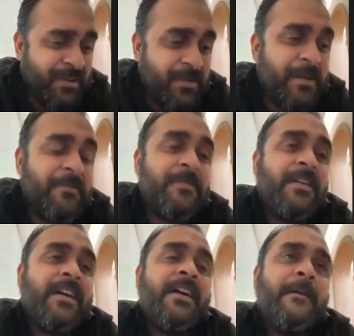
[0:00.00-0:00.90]
If
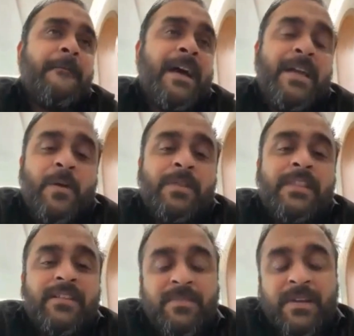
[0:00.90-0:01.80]
I
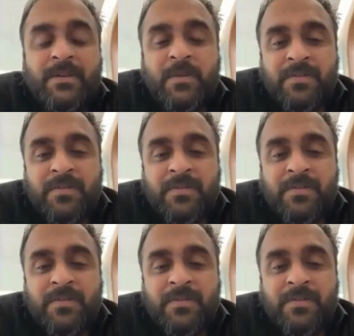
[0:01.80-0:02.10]
only respect